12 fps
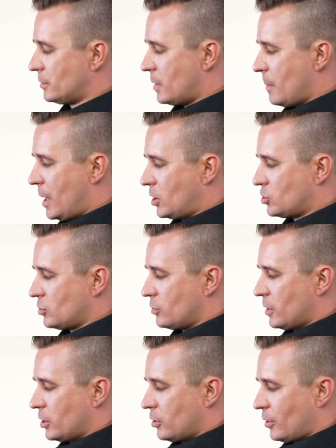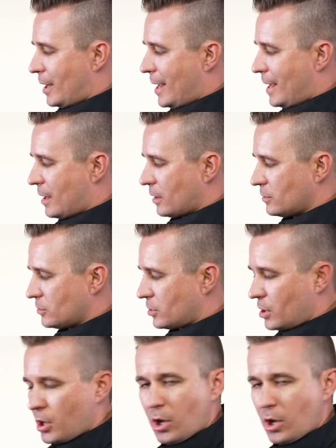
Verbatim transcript: to make sure that your hands